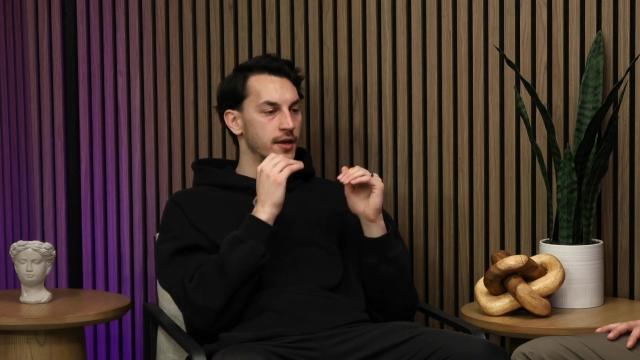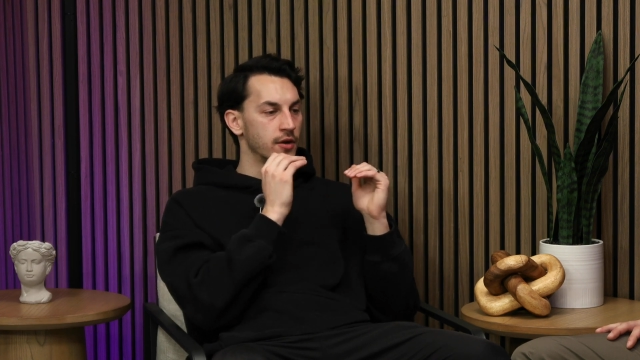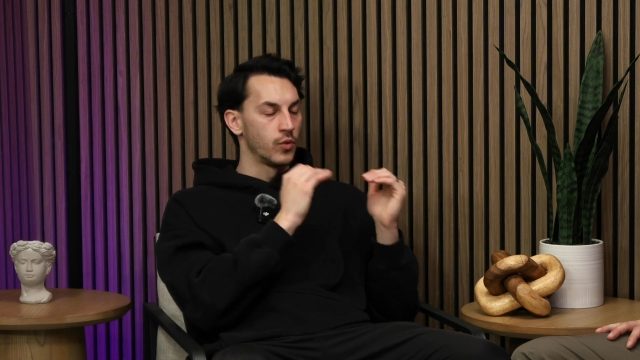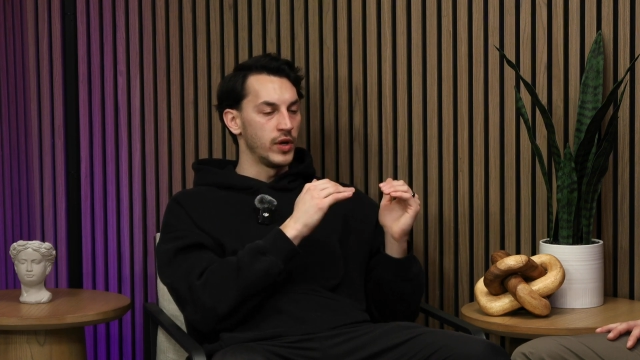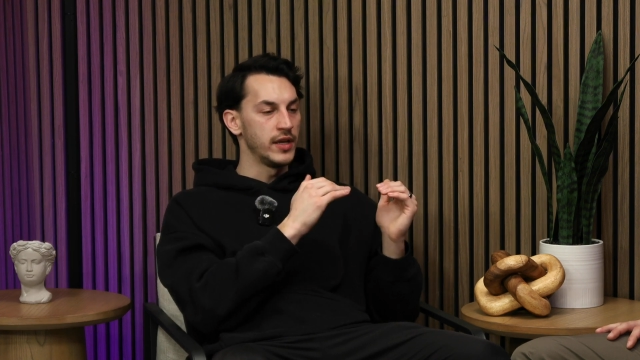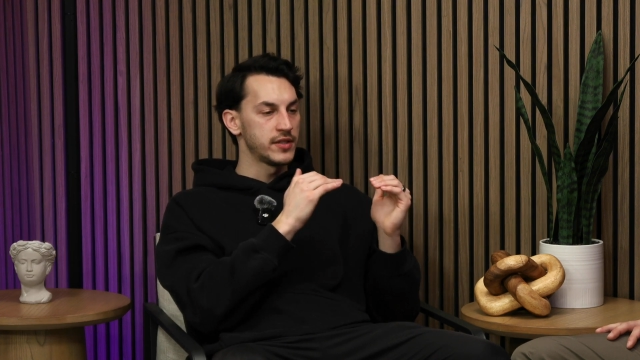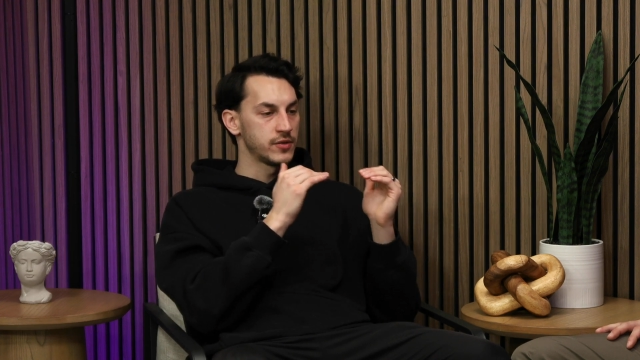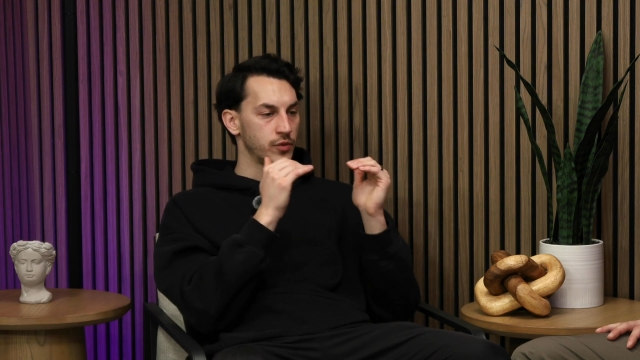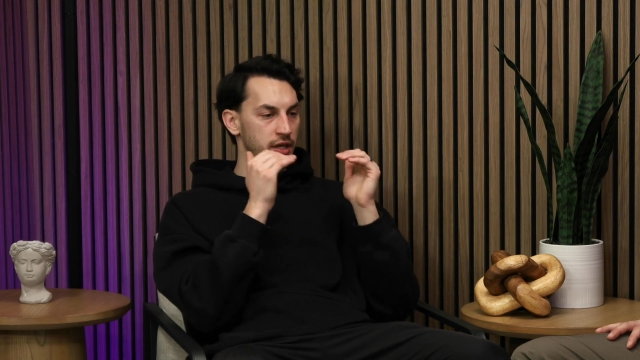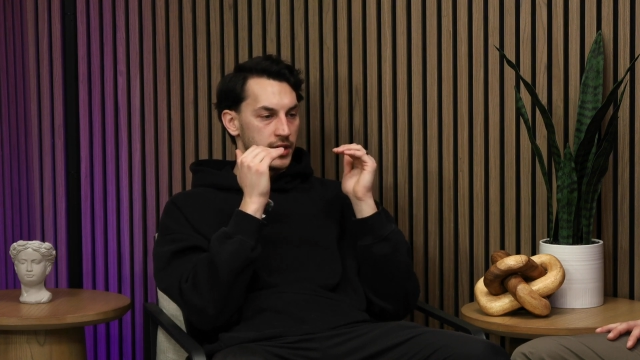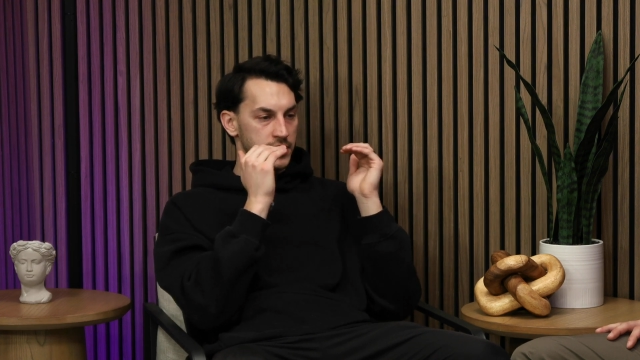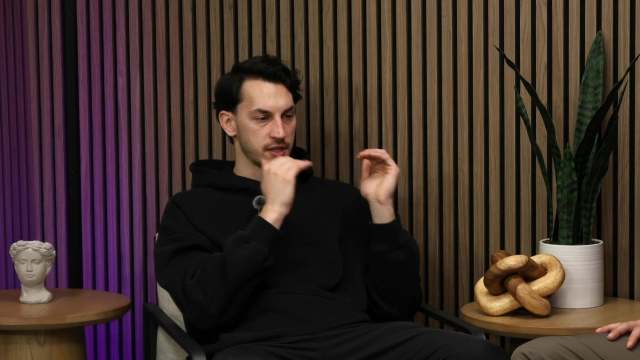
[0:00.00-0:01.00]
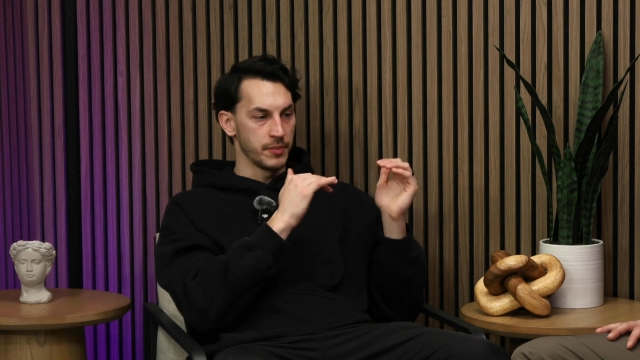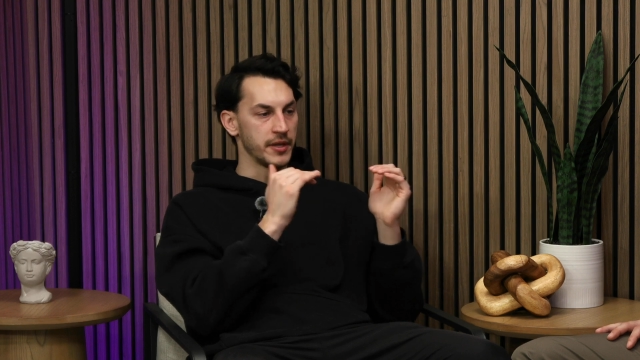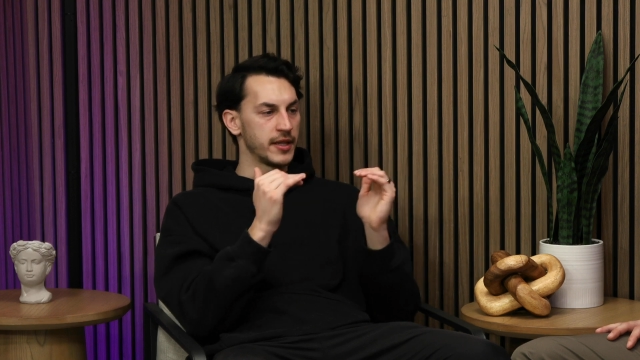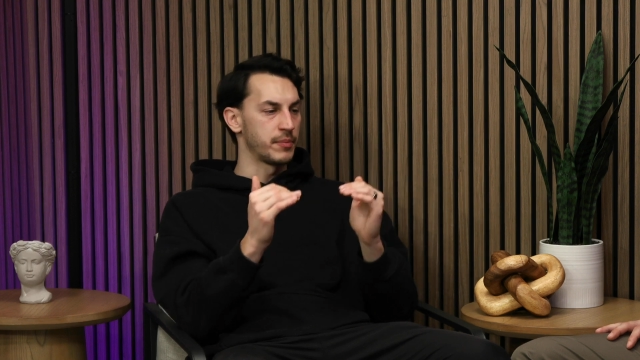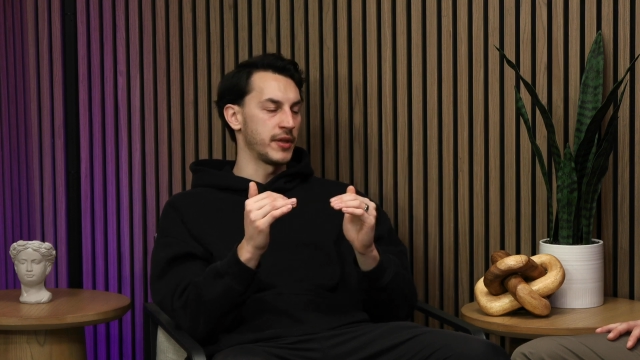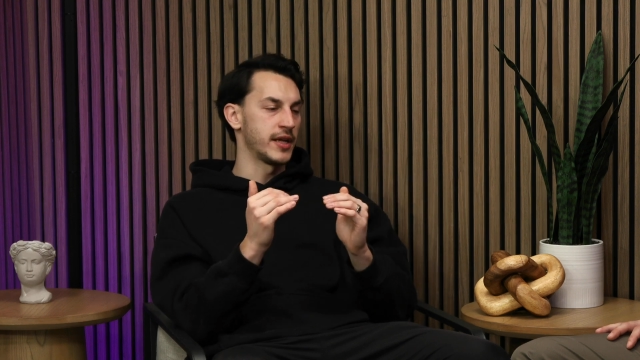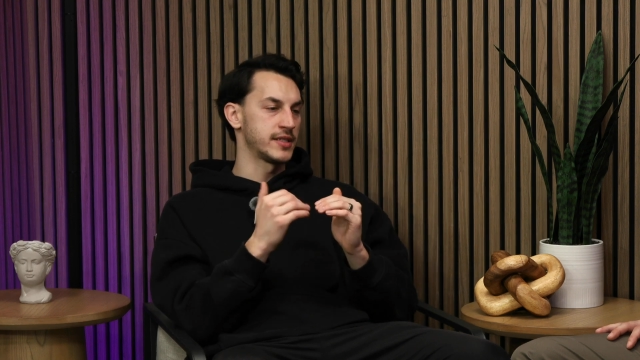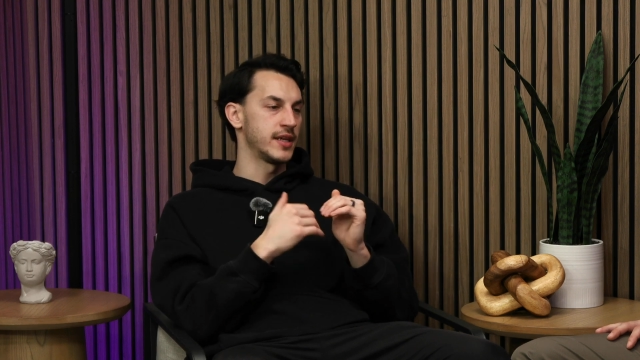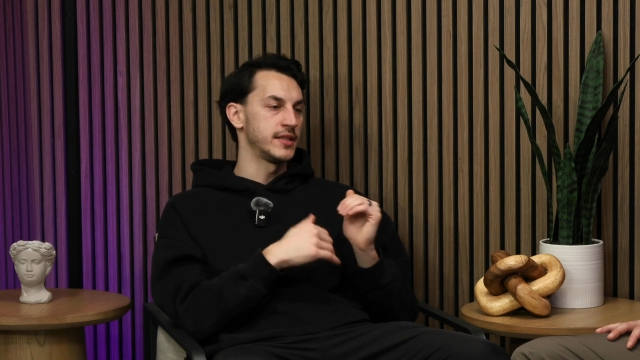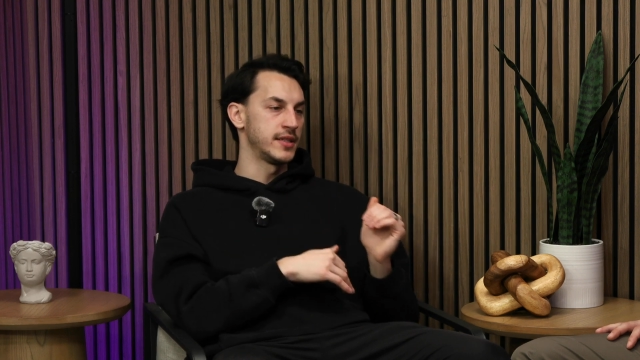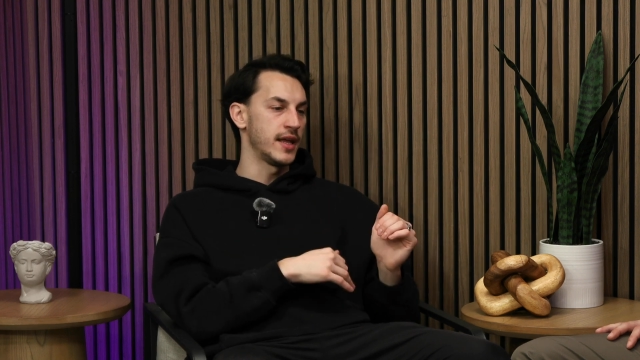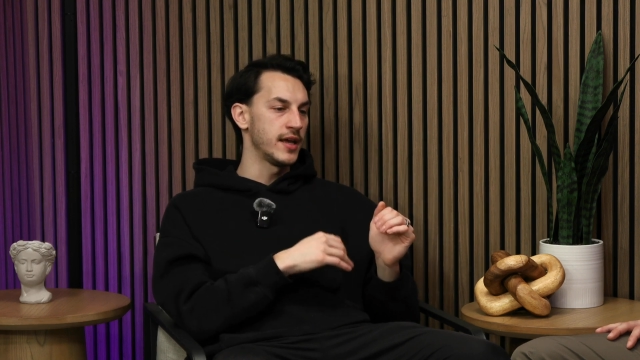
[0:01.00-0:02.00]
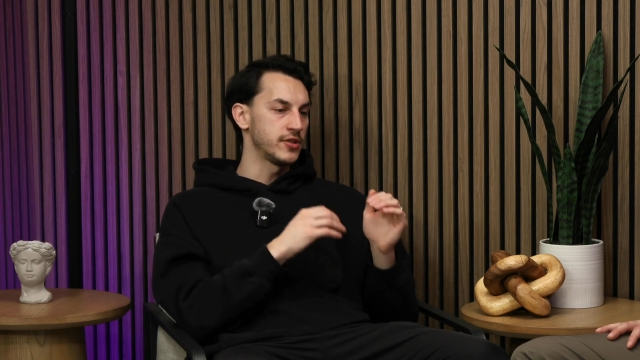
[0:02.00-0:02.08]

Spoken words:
We submitted the plan set today.